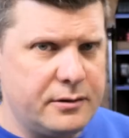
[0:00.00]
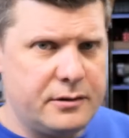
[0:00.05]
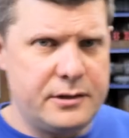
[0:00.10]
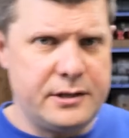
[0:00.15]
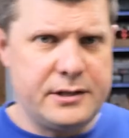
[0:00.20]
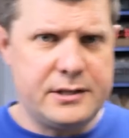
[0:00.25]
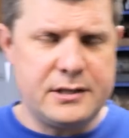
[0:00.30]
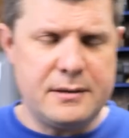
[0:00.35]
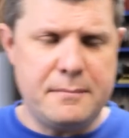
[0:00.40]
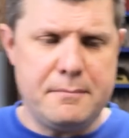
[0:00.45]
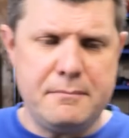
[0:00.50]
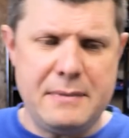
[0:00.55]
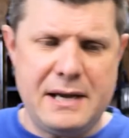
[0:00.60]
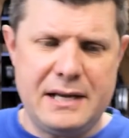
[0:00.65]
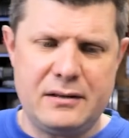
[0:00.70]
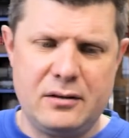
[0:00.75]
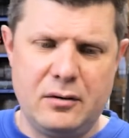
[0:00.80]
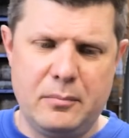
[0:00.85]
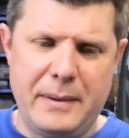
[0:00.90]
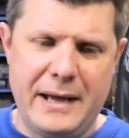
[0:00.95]
This is a
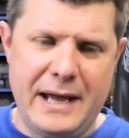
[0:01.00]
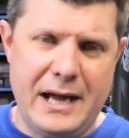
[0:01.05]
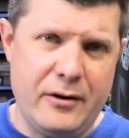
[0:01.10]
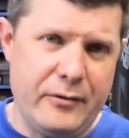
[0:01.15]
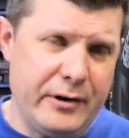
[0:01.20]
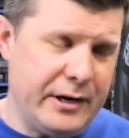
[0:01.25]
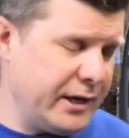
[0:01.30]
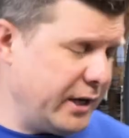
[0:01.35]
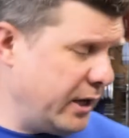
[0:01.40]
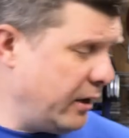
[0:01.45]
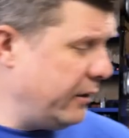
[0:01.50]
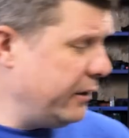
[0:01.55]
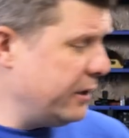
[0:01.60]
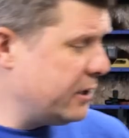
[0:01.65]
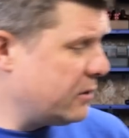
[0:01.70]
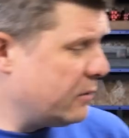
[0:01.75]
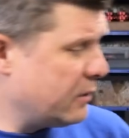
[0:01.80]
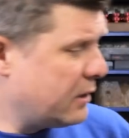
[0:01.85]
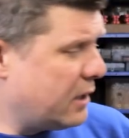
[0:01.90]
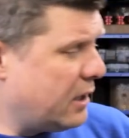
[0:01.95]
metal bearing going
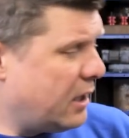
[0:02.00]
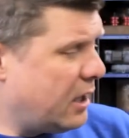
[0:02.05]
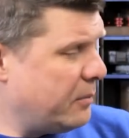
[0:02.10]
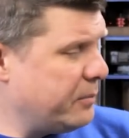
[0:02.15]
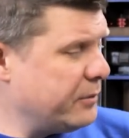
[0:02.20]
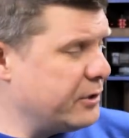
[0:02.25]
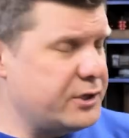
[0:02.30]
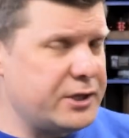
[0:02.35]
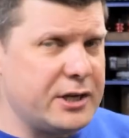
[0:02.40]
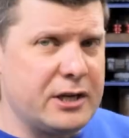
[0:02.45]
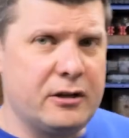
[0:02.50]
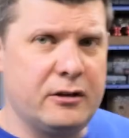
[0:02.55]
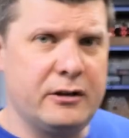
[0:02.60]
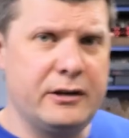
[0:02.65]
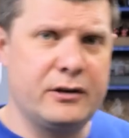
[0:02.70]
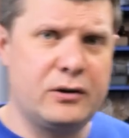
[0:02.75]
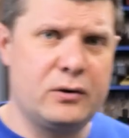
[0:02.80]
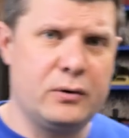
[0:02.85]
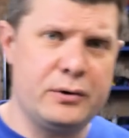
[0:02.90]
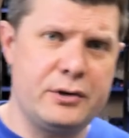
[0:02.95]
into a carbon
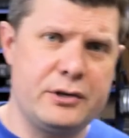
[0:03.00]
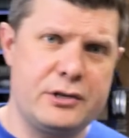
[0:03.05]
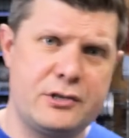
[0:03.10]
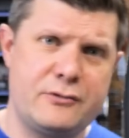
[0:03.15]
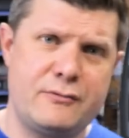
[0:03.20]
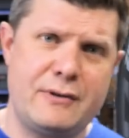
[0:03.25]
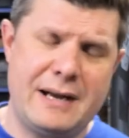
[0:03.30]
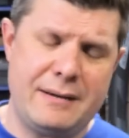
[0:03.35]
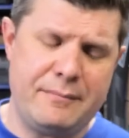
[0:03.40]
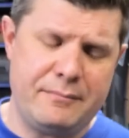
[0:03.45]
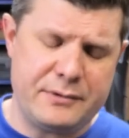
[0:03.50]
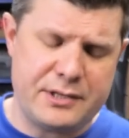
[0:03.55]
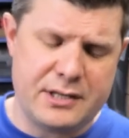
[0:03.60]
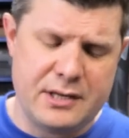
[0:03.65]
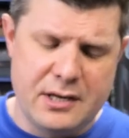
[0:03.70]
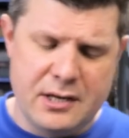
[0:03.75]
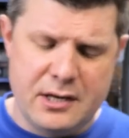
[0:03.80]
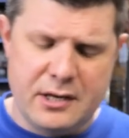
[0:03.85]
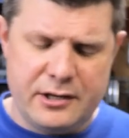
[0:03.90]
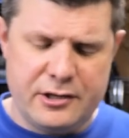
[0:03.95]
shell. According to
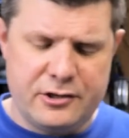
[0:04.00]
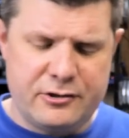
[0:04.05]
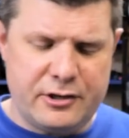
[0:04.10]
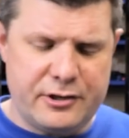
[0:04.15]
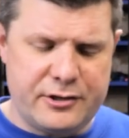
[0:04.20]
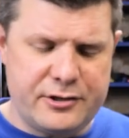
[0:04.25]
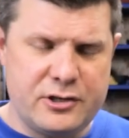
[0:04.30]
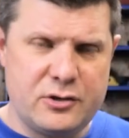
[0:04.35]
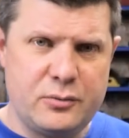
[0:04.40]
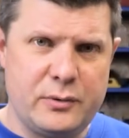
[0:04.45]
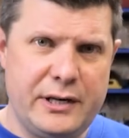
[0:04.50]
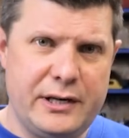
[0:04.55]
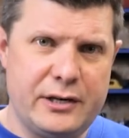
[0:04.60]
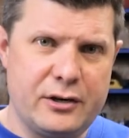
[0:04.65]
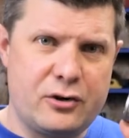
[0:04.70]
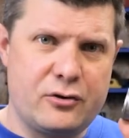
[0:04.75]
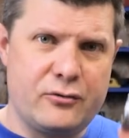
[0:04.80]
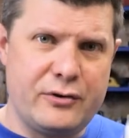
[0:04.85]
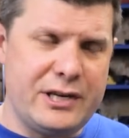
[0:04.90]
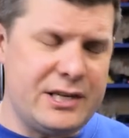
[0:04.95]
SRAM's instructions, we need
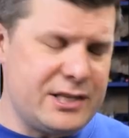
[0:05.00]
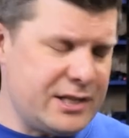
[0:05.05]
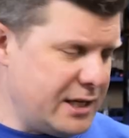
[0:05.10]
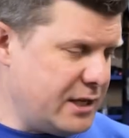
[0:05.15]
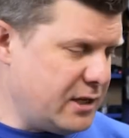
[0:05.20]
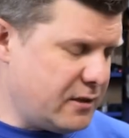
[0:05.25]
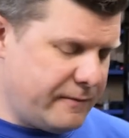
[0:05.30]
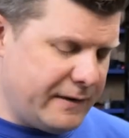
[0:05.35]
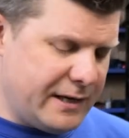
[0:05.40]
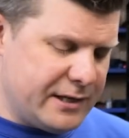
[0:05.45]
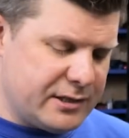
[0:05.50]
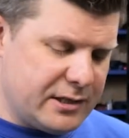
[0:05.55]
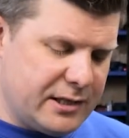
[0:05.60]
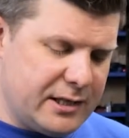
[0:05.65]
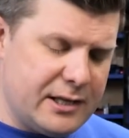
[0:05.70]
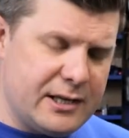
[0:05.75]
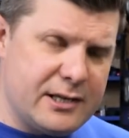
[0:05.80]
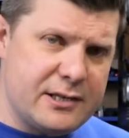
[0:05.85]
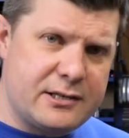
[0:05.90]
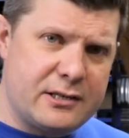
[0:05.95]
a grease interface in
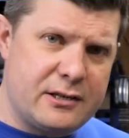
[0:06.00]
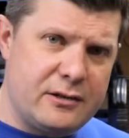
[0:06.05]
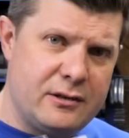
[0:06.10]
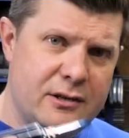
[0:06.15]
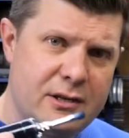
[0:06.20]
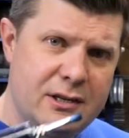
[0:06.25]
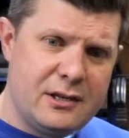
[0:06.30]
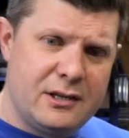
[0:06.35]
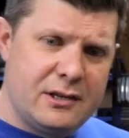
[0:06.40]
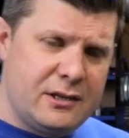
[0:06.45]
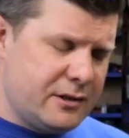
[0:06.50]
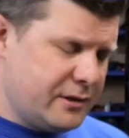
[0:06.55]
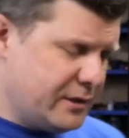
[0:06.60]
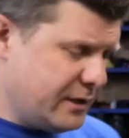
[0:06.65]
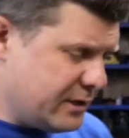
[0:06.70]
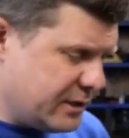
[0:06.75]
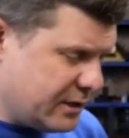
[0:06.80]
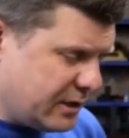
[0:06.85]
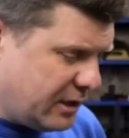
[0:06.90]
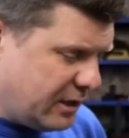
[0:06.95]
here. So
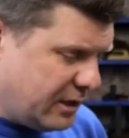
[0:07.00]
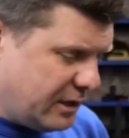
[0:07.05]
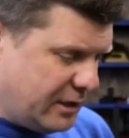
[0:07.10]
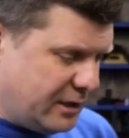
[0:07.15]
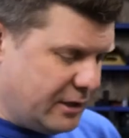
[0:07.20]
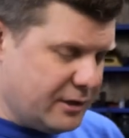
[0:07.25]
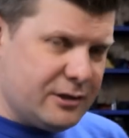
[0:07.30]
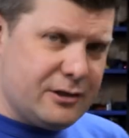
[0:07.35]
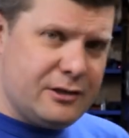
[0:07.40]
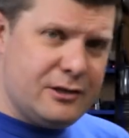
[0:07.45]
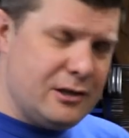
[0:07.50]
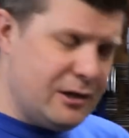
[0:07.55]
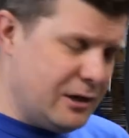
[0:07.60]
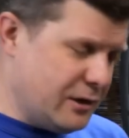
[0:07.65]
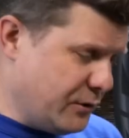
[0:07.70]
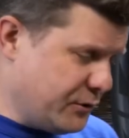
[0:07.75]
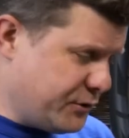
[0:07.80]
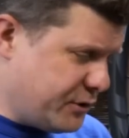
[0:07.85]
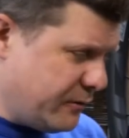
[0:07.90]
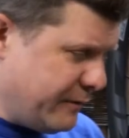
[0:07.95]
this is our new
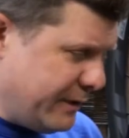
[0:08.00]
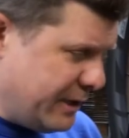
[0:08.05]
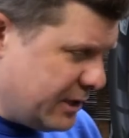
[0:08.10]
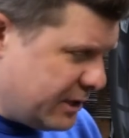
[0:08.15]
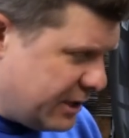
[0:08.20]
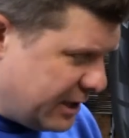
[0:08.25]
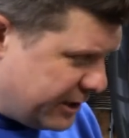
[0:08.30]
little syringe.